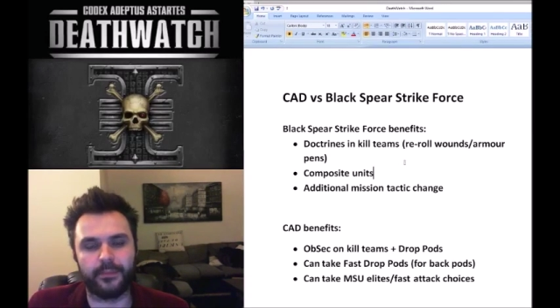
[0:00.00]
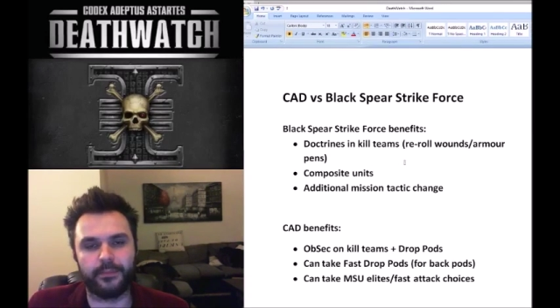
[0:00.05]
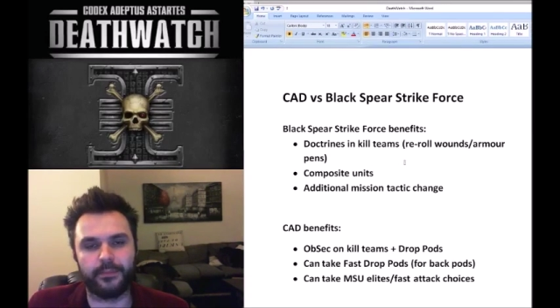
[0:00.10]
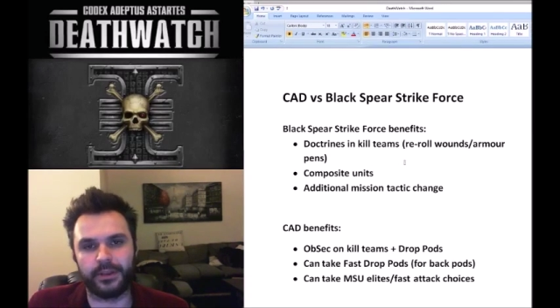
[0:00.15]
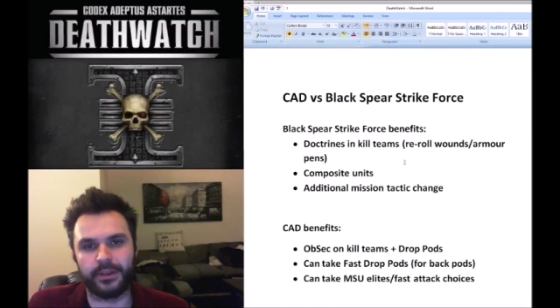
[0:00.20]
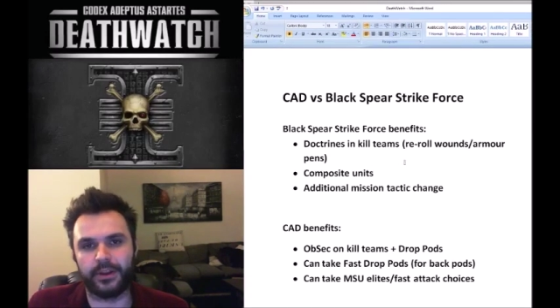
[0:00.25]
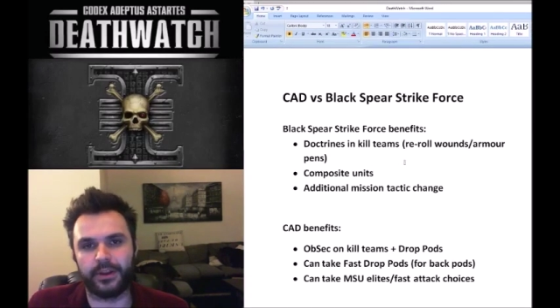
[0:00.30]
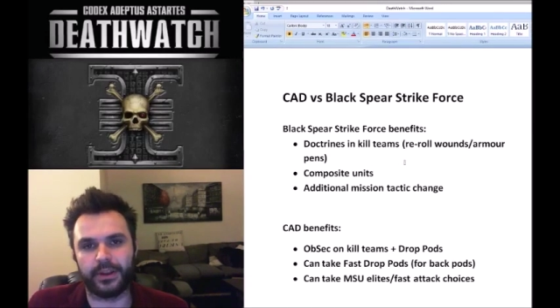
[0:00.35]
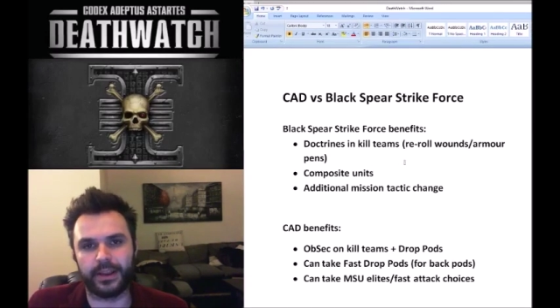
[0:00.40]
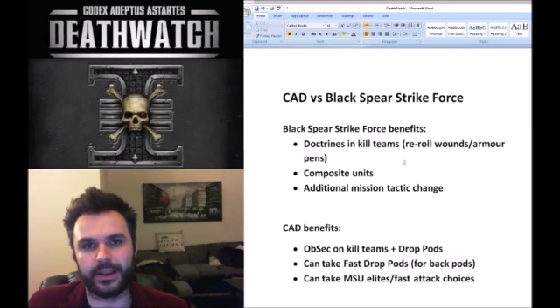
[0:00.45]

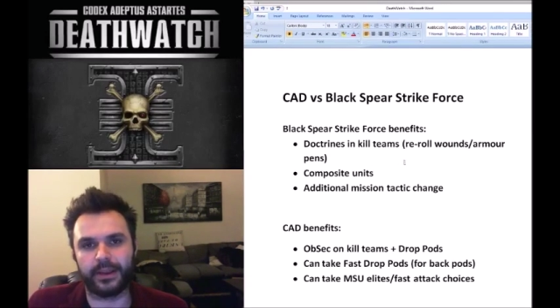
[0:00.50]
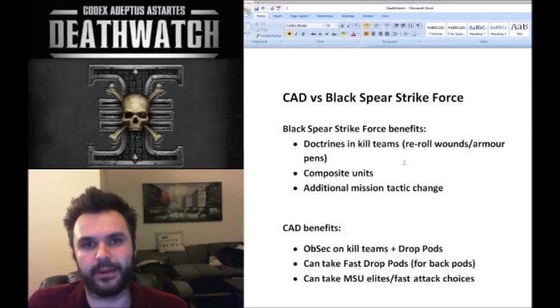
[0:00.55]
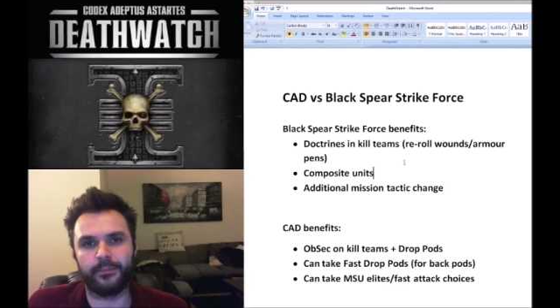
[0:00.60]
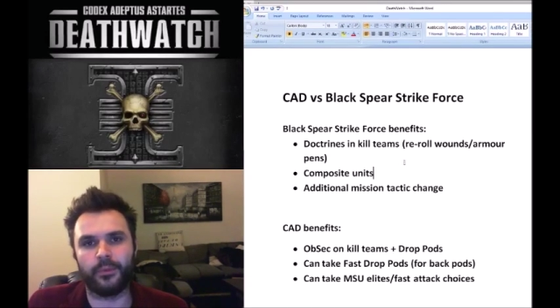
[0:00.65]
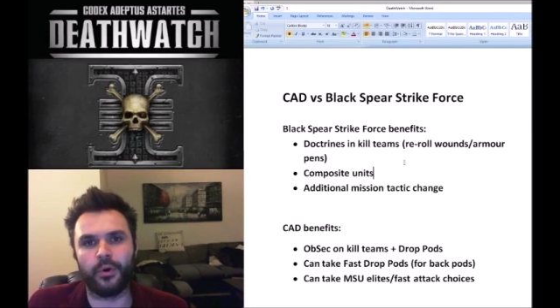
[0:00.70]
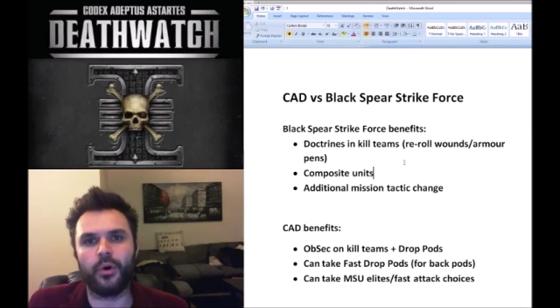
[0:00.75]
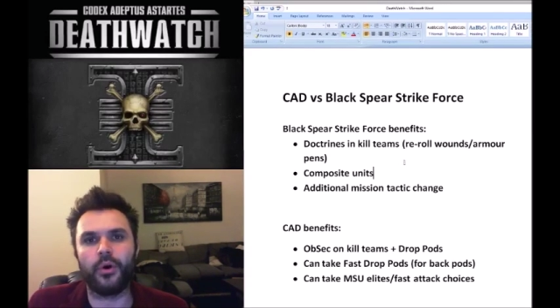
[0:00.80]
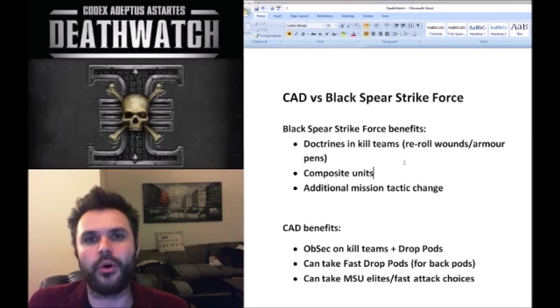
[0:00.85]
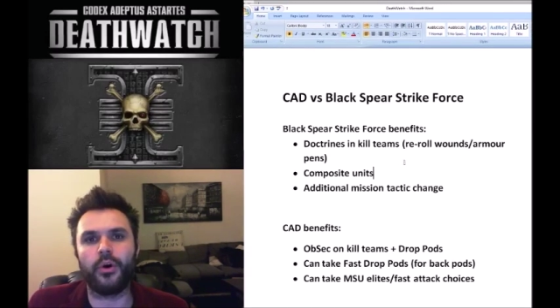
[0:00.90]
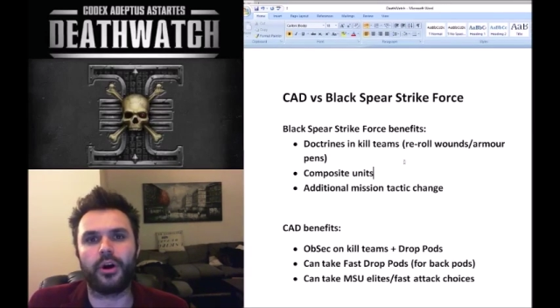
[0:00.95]
in a
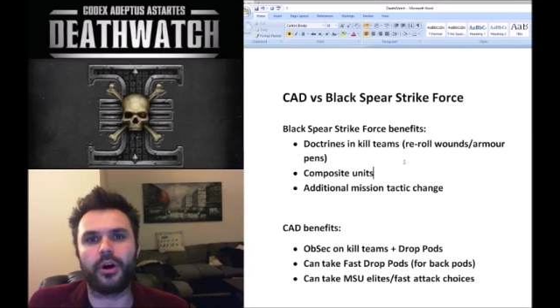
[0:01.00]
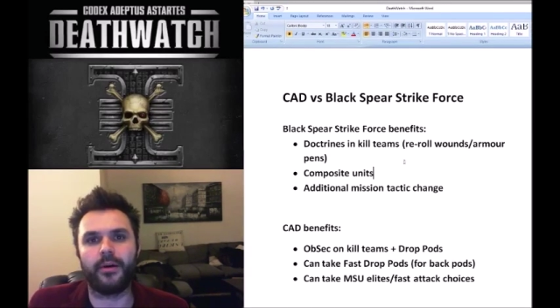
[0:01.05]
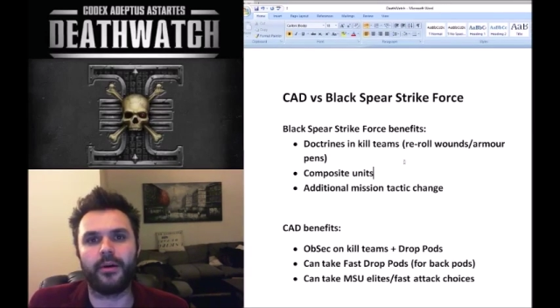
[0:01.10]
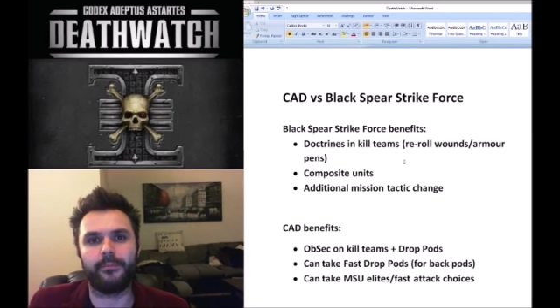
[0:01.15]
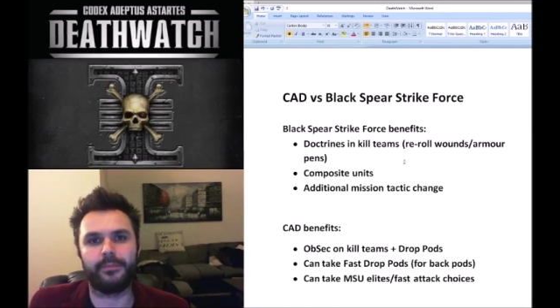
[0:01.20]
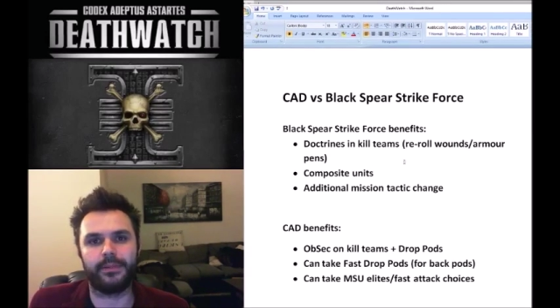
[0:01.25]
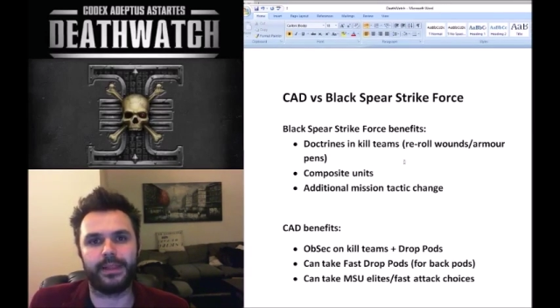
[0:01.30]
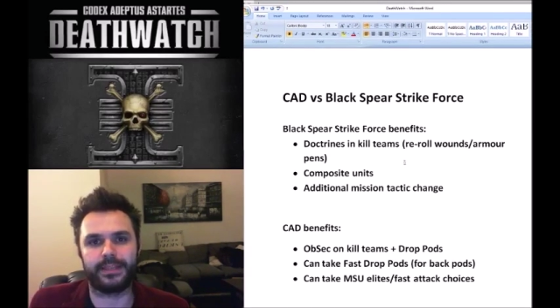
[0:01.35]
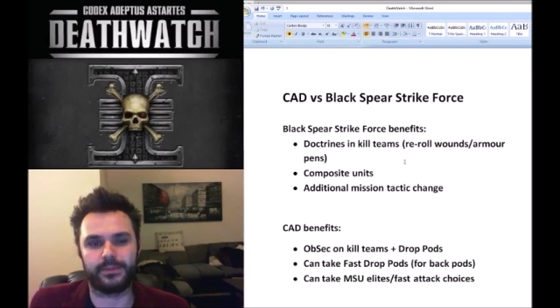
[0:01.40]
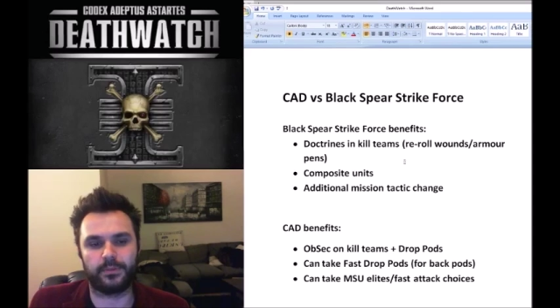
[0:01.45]
more
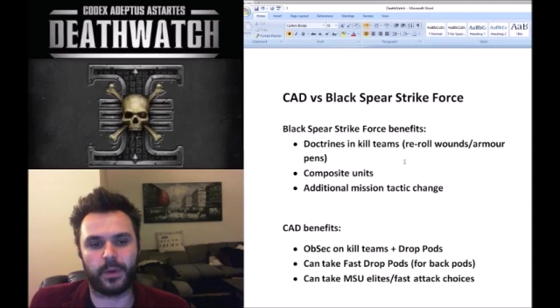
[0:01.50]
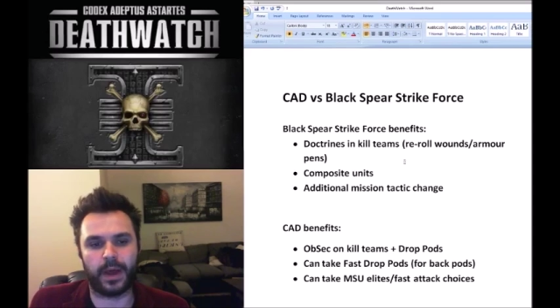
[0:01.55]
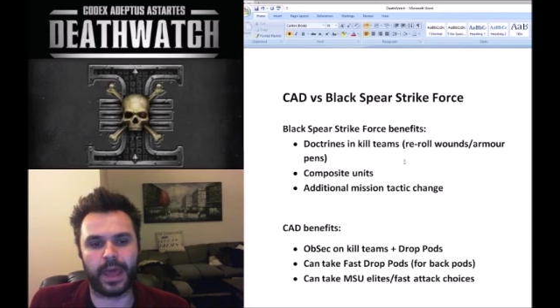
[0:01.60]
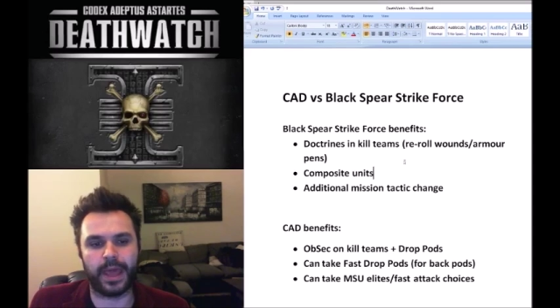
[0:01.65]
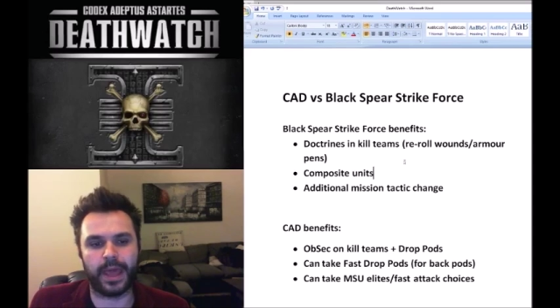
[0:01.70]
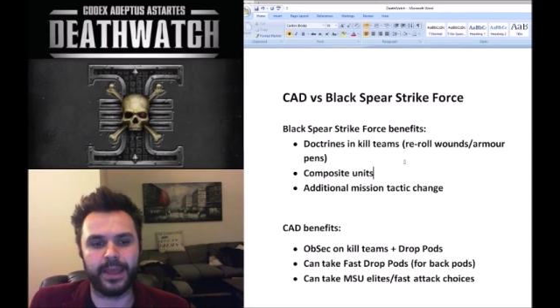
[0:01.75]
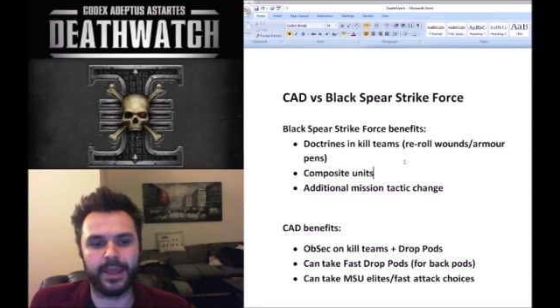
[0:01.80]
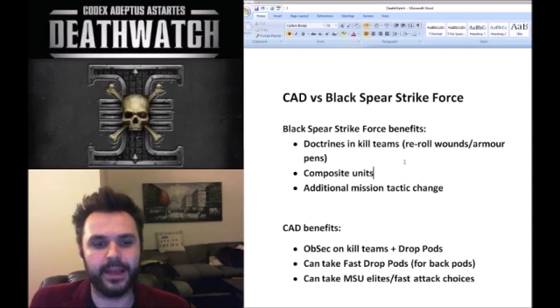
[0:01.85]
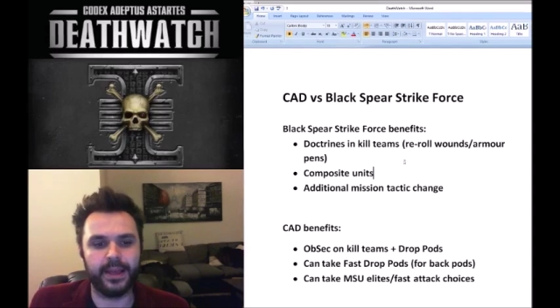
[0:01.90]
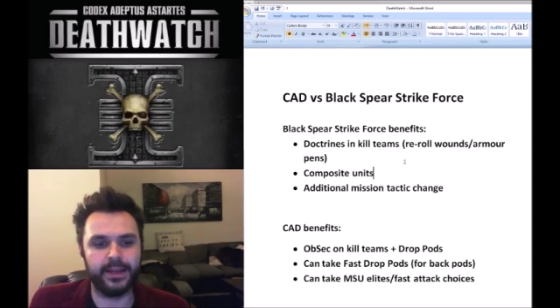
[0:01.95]
complex
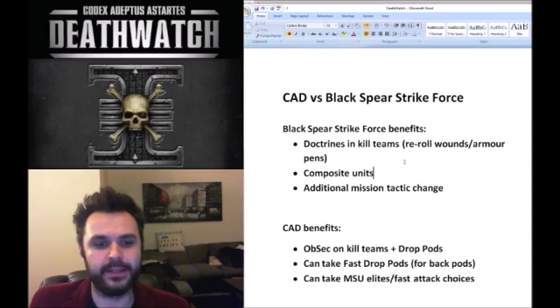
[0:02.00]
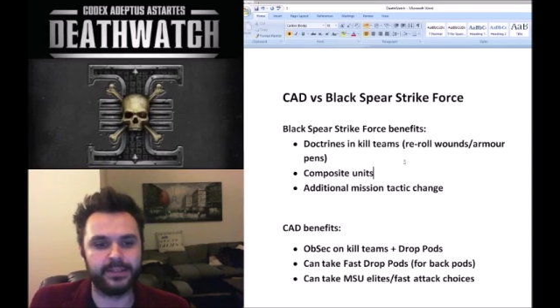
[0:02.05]
way